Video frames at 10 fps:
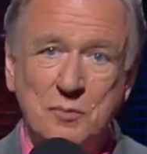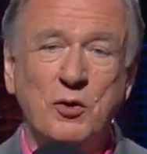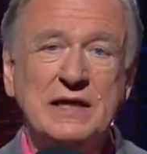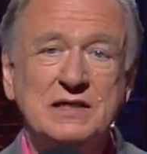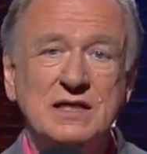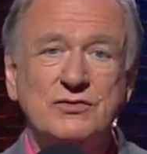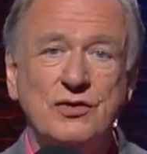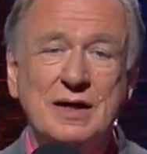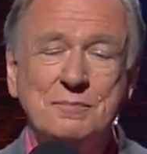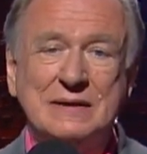President
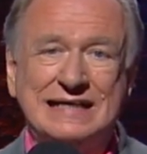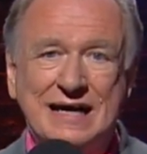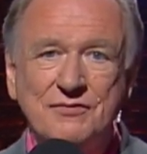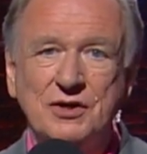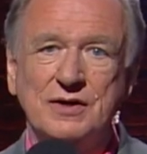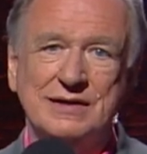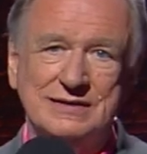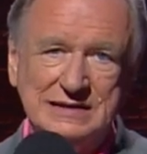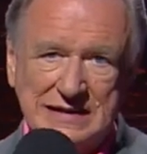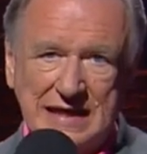Trump, Governor
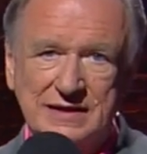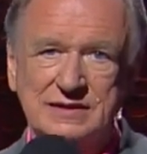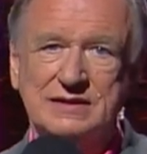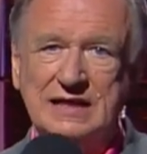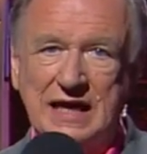DeSantis,